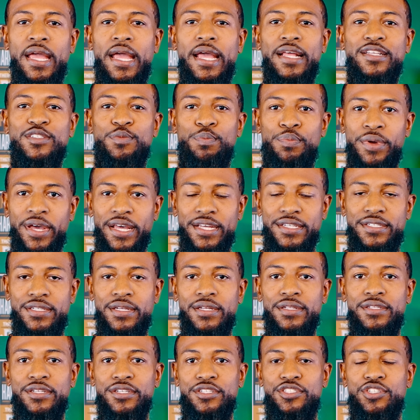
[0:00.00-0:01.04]
it's best
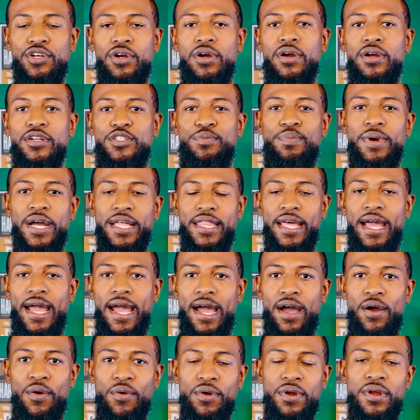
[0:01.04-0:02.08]
to charge by the
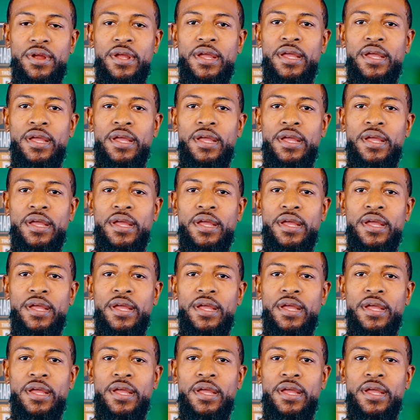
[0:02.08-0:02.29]
hour.